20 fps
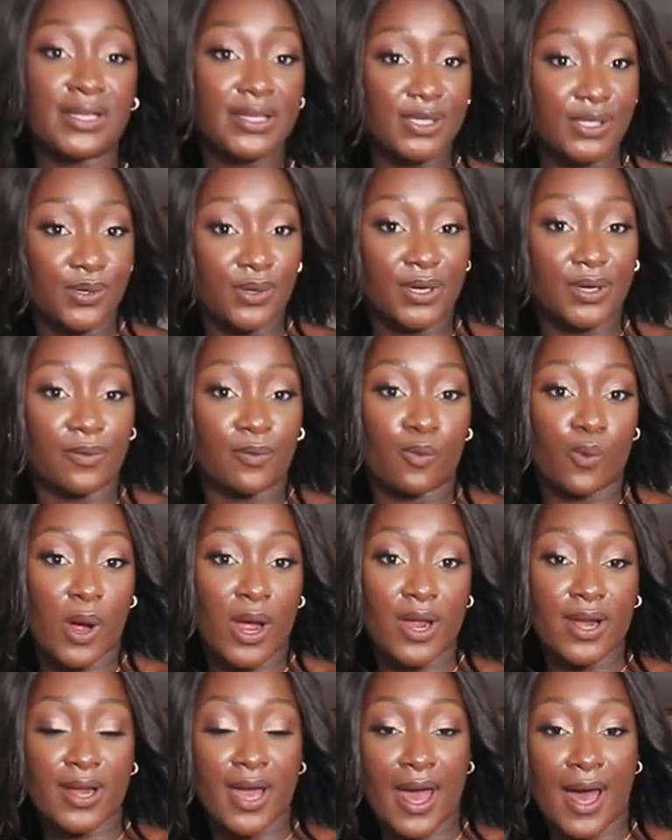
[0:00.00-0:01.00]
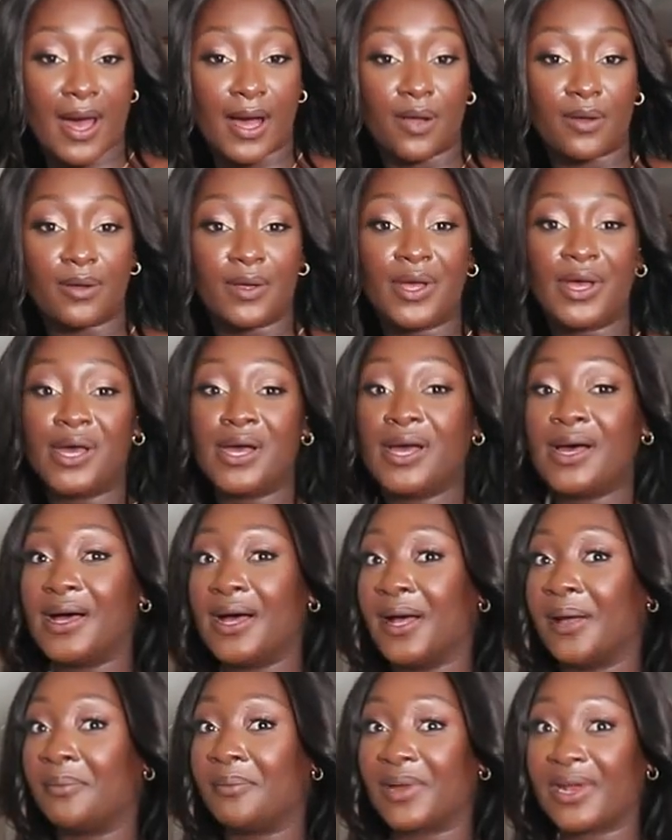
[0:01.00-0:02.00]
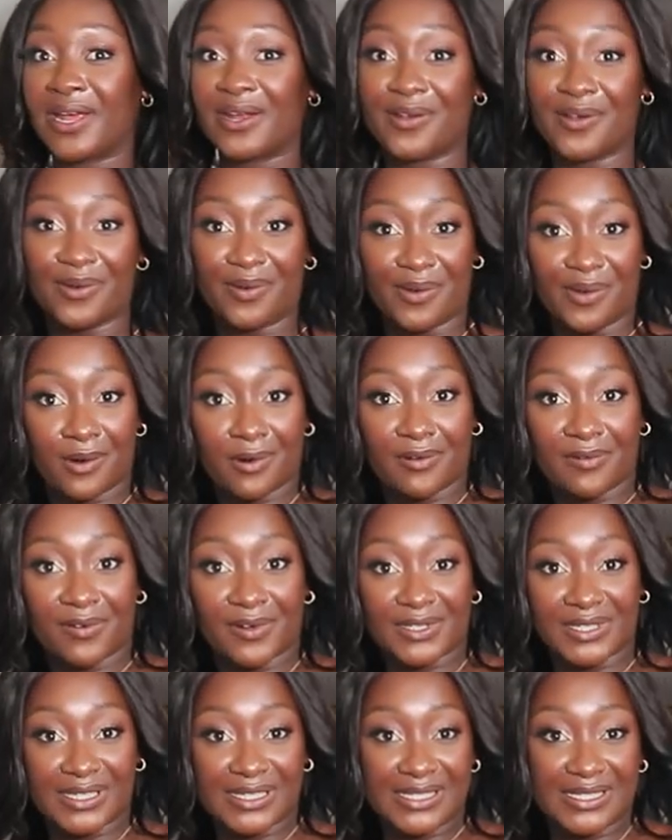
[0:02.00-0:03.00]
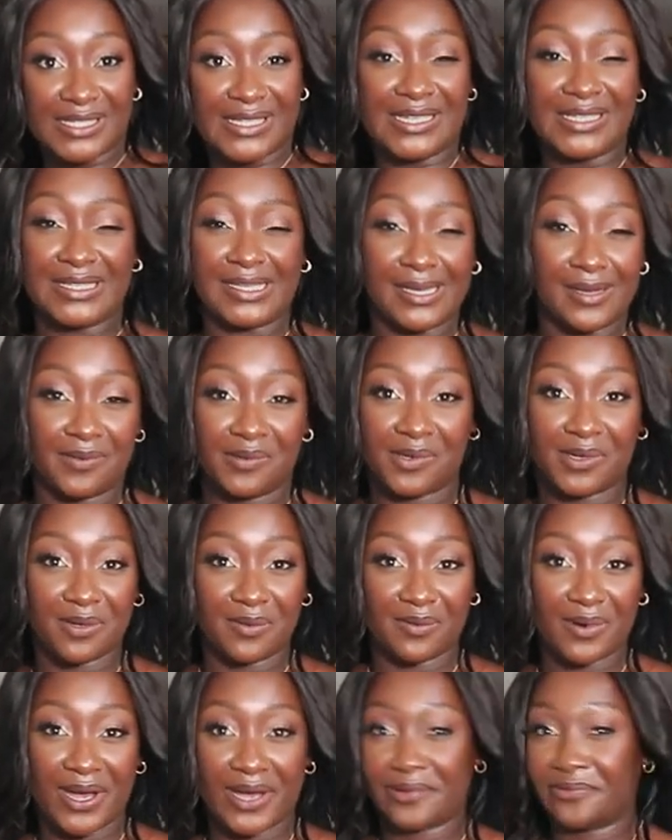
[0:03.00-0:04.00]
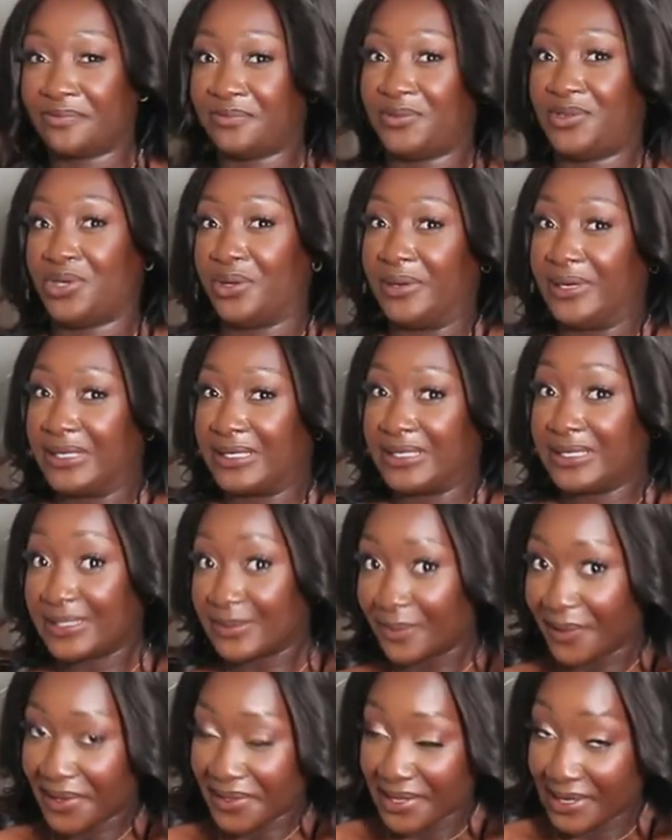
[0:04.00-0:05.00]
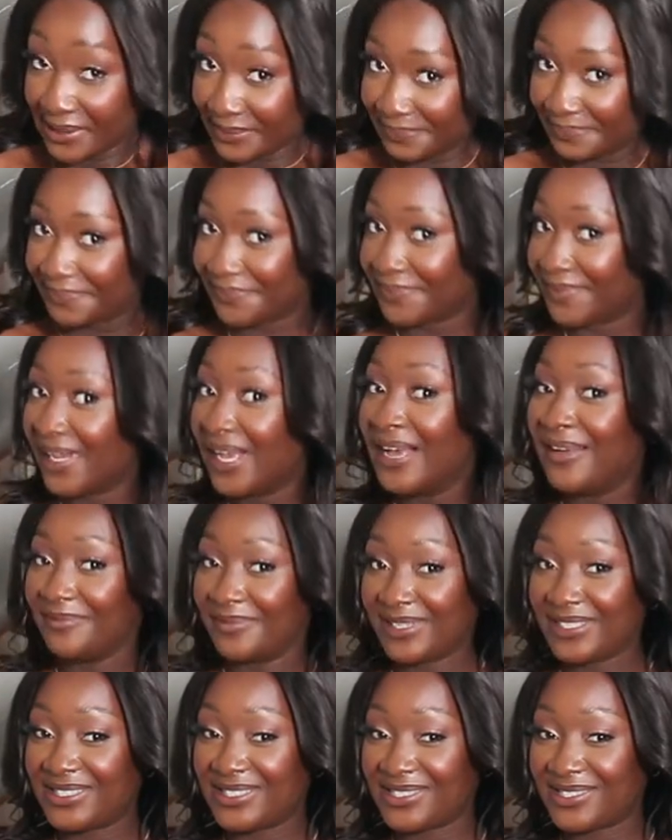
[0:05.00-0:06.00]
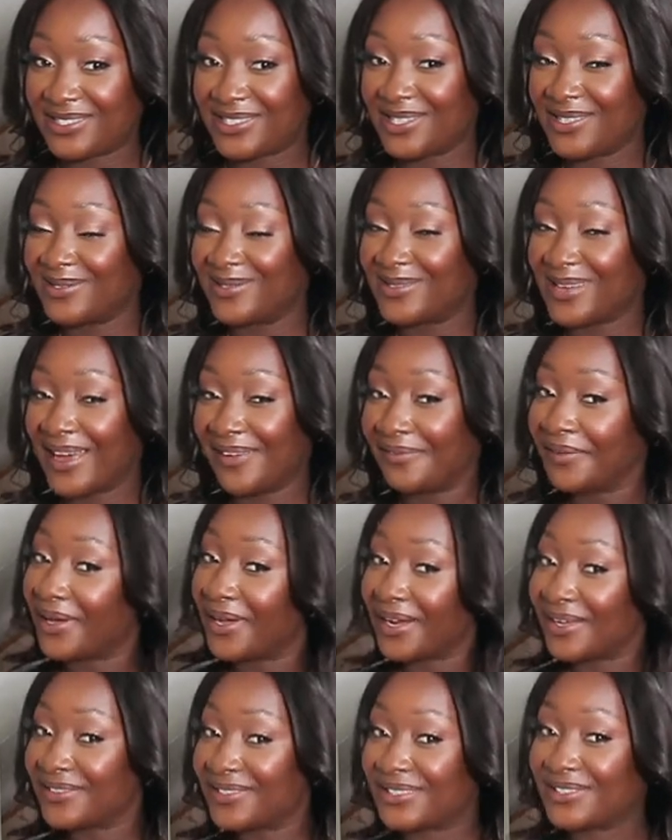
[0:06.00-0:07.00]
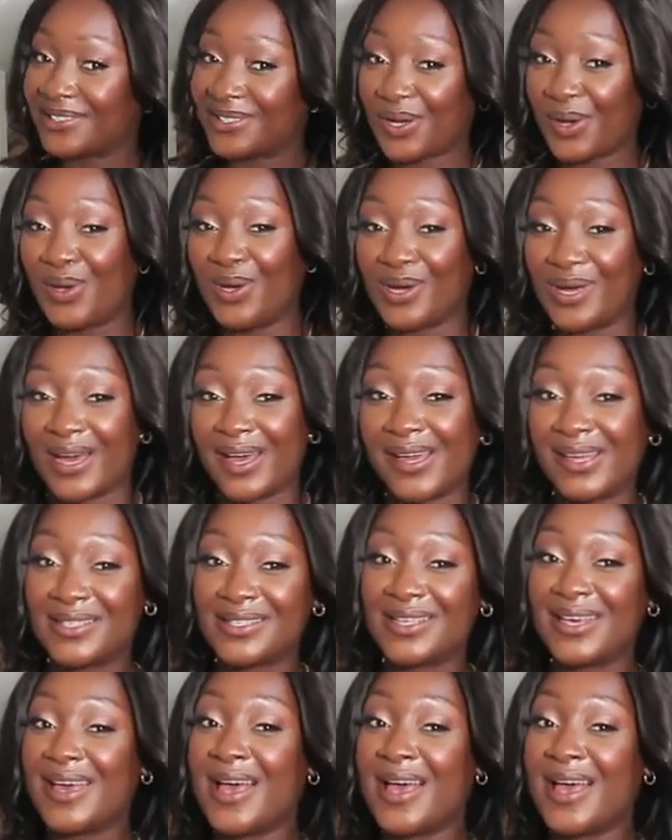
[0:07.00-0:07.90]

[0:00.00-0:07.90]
You could wear it out, um, but I don't know for this season if you could wear it during this weather. But she's cute. I figured I'll just show you guys.